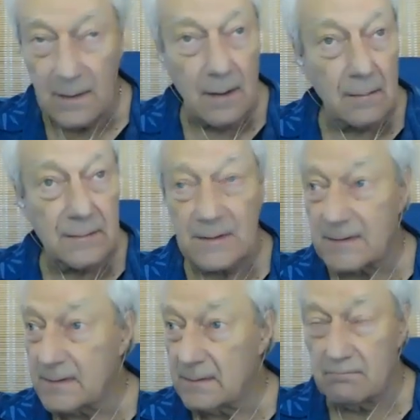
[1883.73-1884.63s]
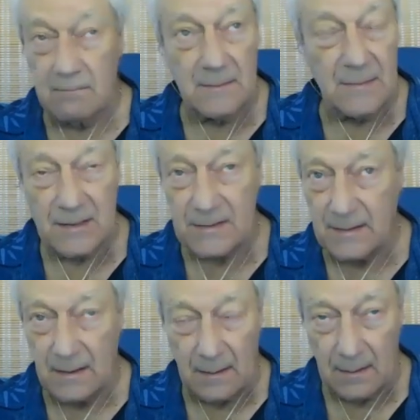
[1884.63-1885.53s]
you know just
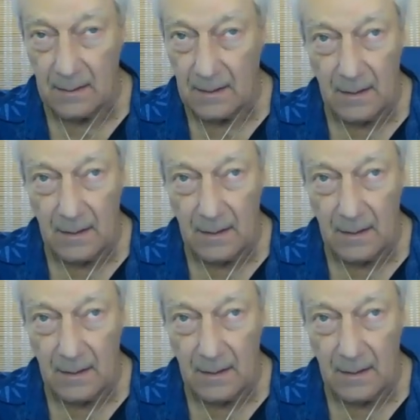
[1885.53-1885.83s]
just uh,